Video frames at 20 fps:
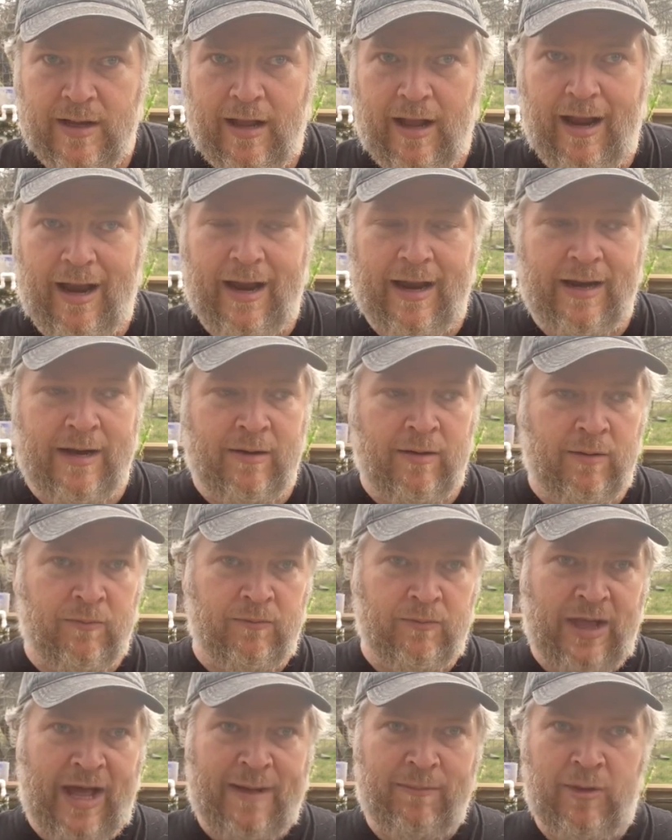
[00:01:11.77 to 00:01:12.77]
and
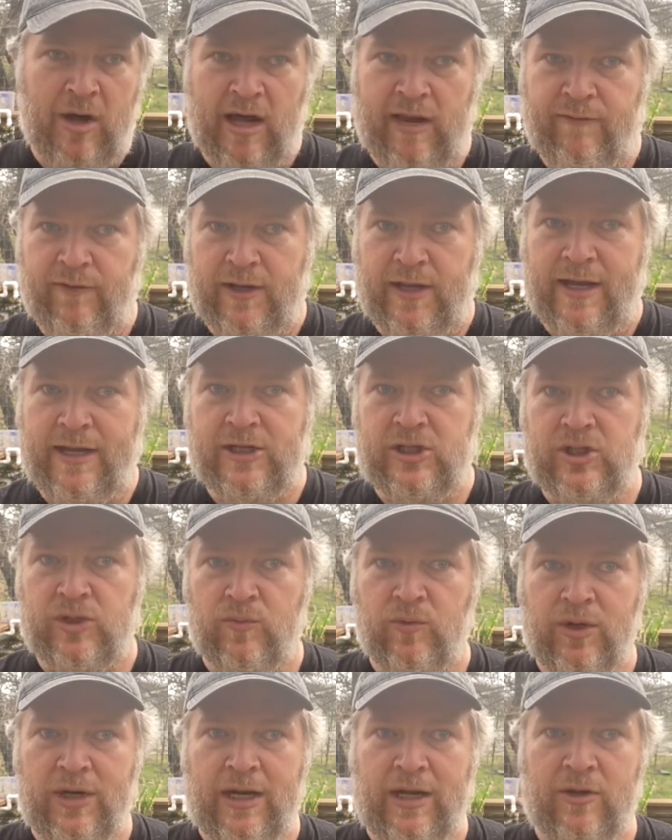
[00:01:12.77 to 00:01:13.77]
that modification
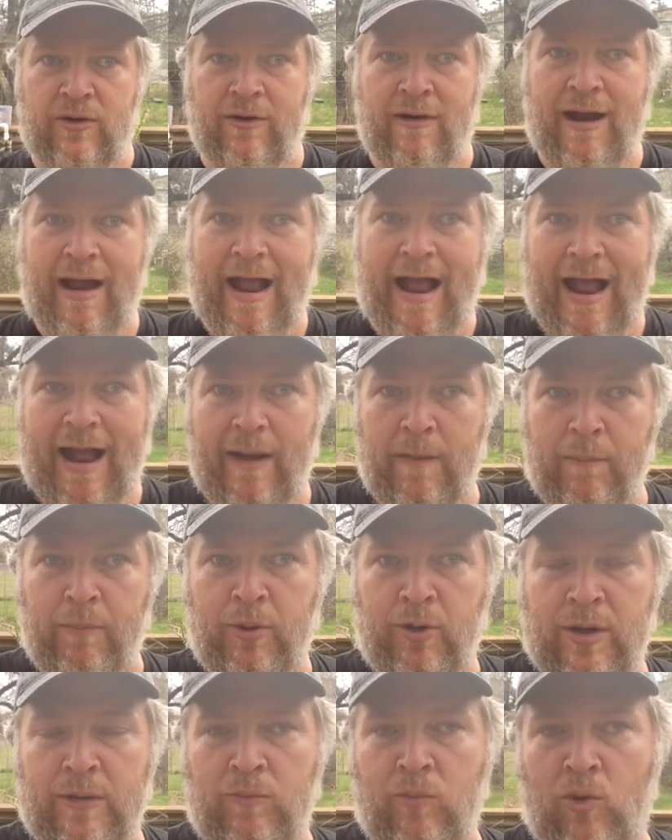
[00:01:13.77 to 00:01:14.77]
would either
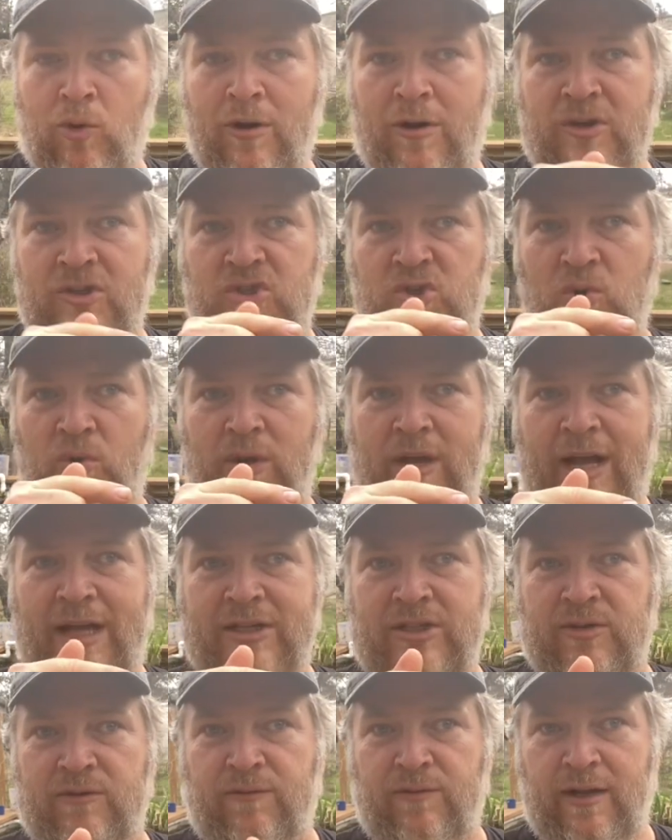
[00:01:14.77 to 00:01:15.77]
put more soy
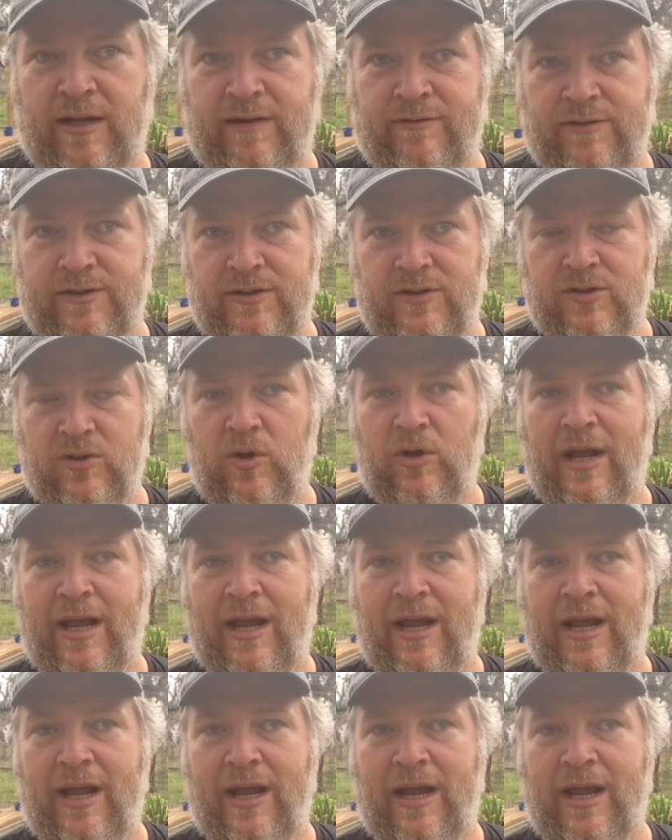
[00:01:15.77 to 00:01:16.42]
isoflavins,